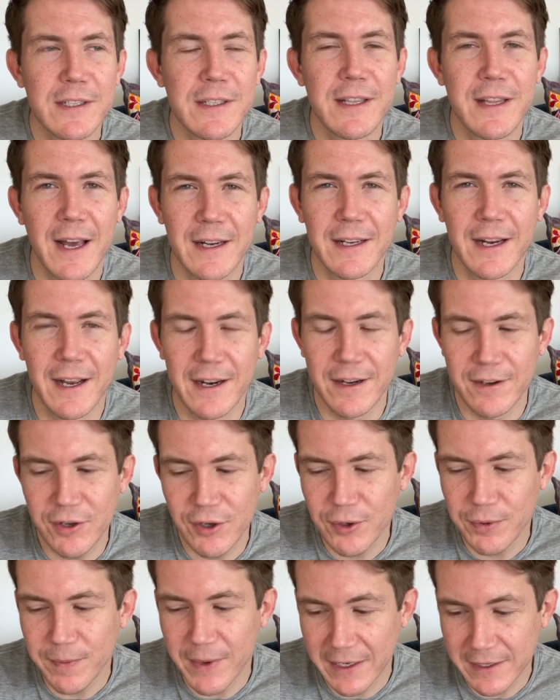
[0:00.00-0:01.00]
that kind of
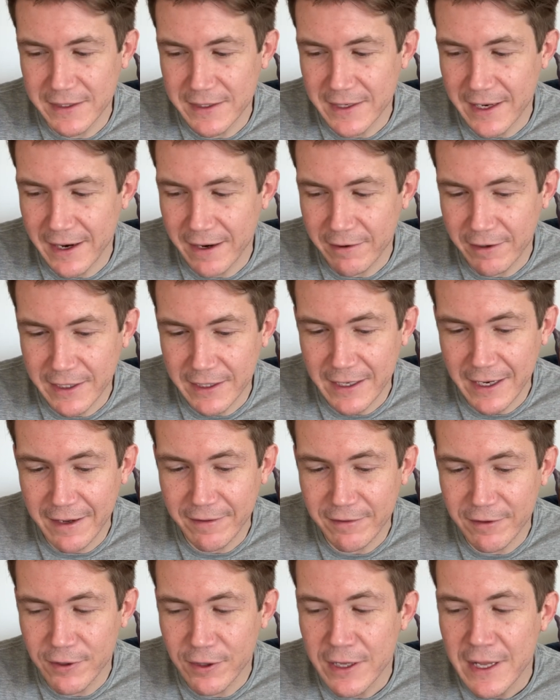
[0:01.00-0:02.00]
humanitarian
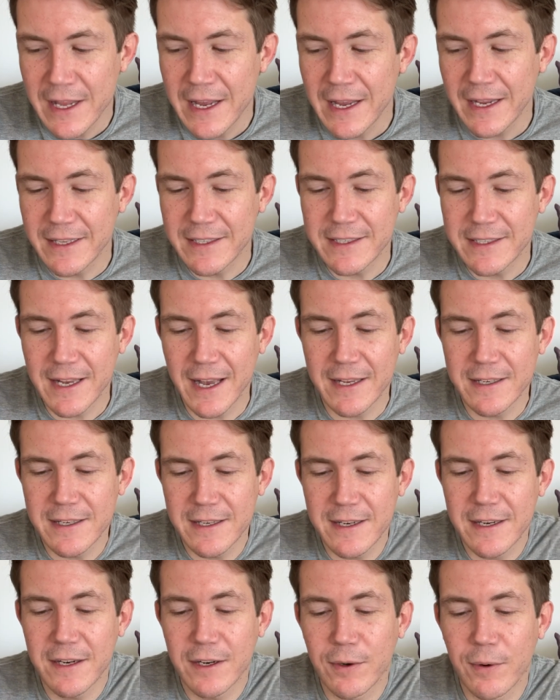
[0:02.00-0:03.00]
level. And
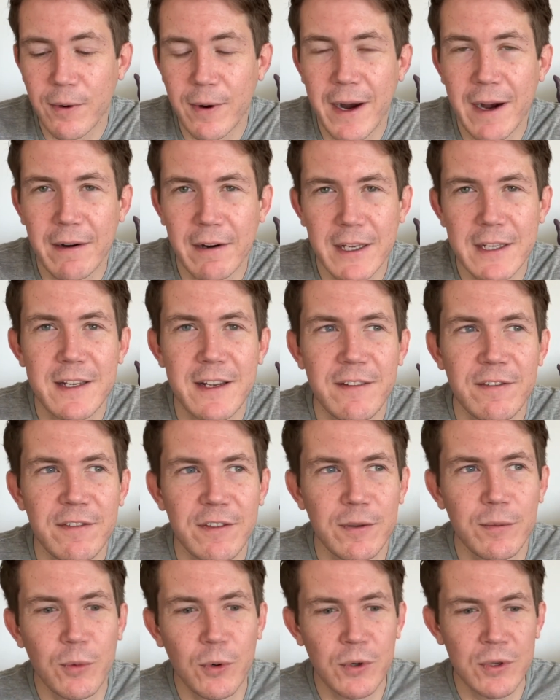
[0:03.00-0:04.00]
Saturn in Aquarius,
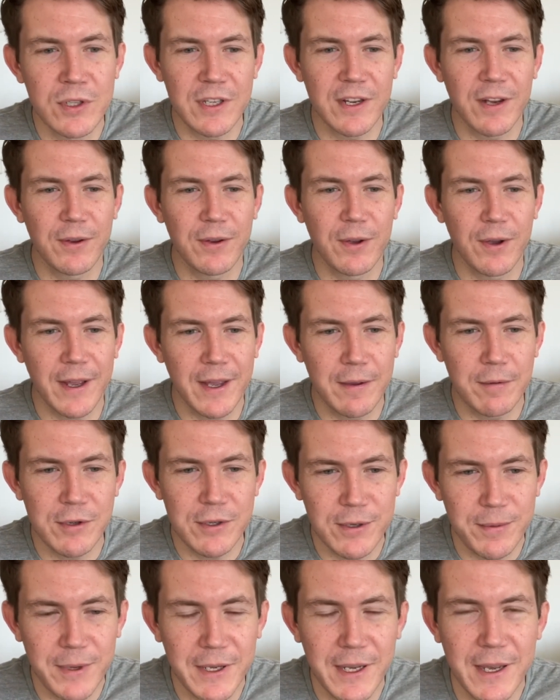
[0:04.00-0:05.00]
even more so, you're able
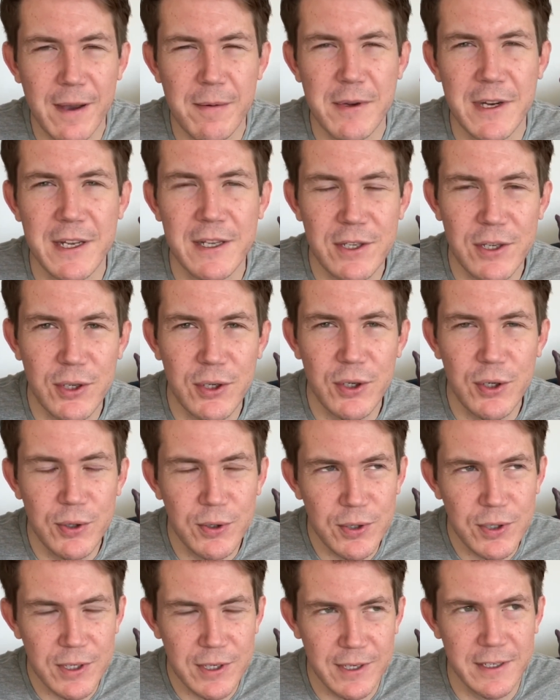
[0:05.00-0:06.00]
to become an
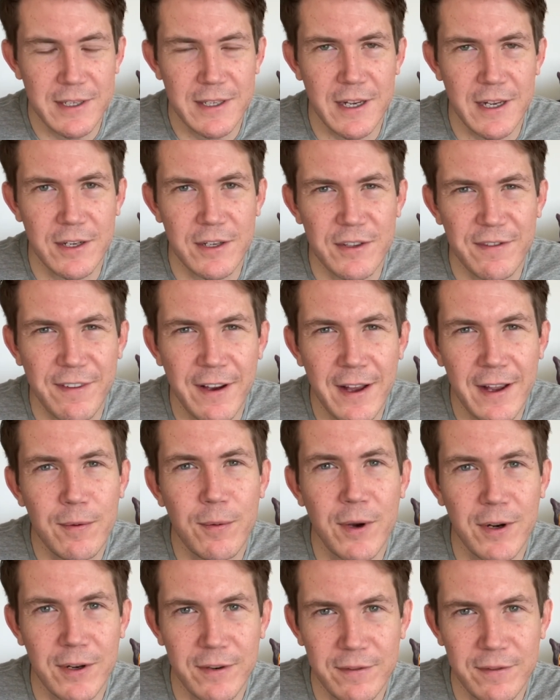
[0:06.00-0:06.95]
institution as such via one